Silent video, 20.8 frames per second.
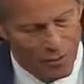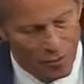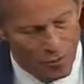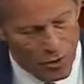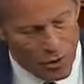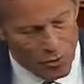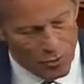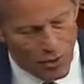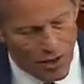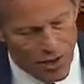
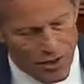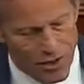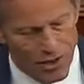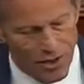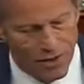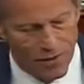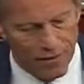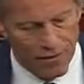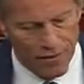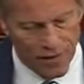Mister
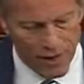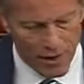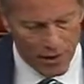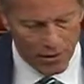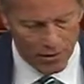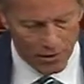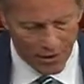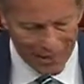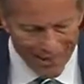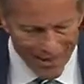President,
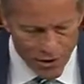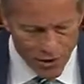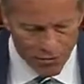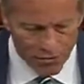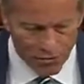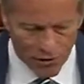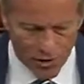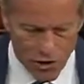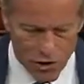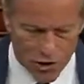the latest
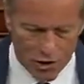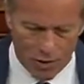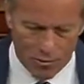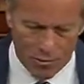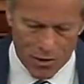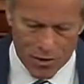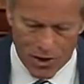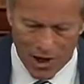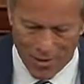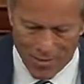inflation
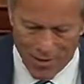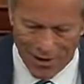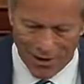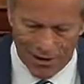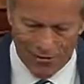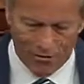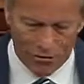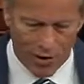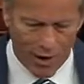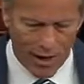numbers came out
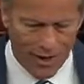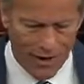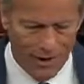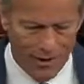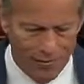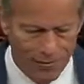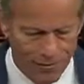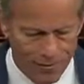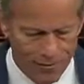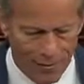on
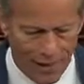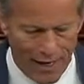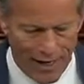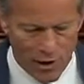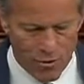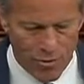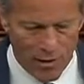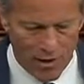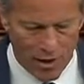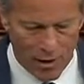Friday, and
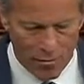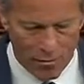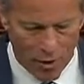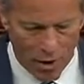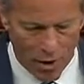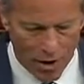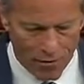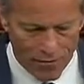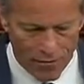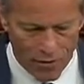has become
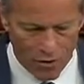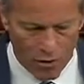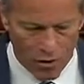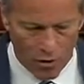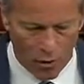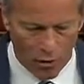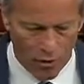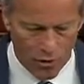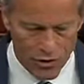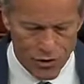par for the
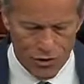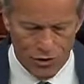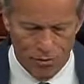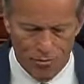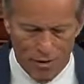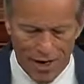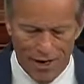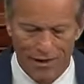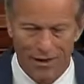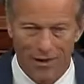course in the
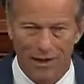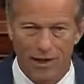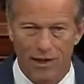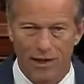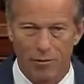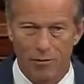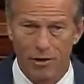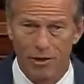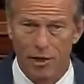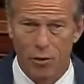Biden
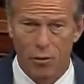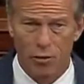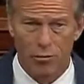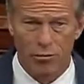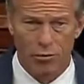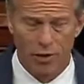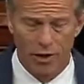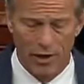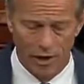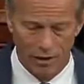economy. They weren't
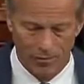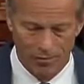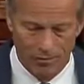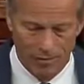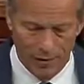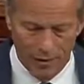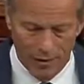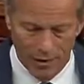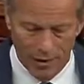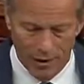pretty.
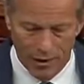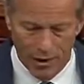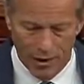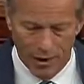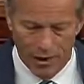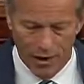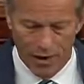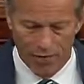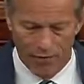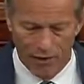
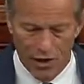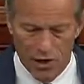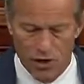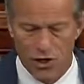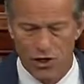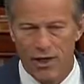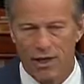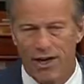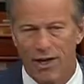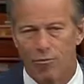
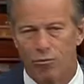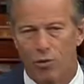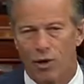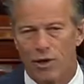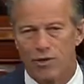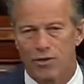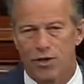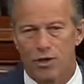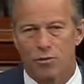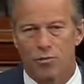Inflation hit eight
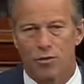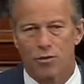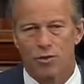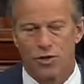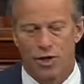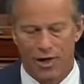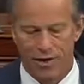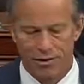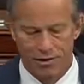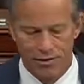point six
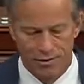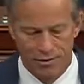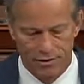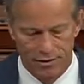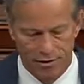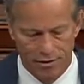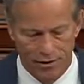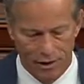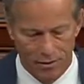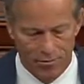percent
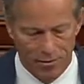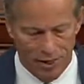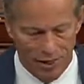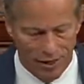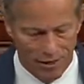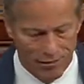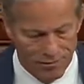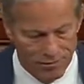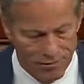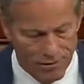in
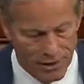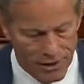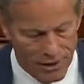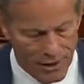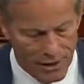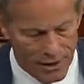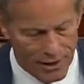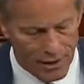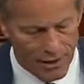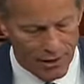May,
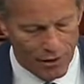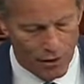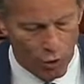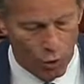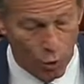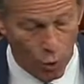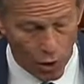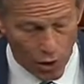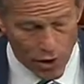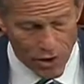the
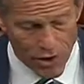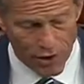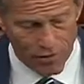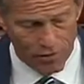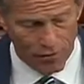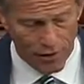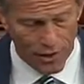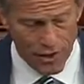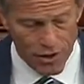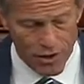worst
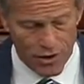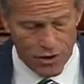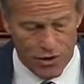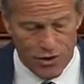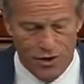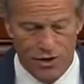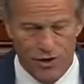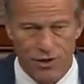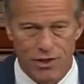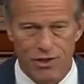inflation
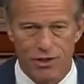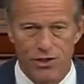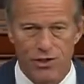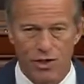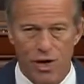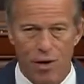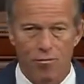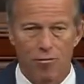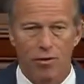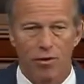since
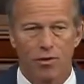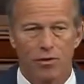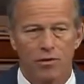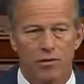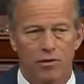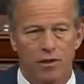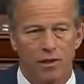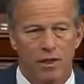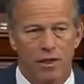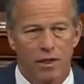December
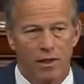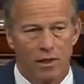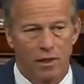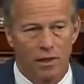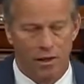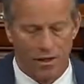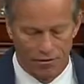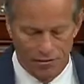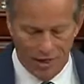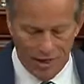
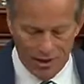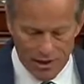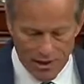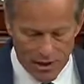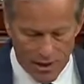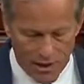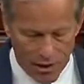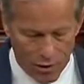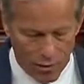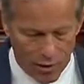of
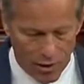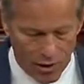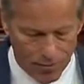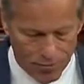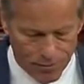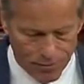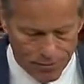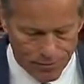nineteen eighty-one.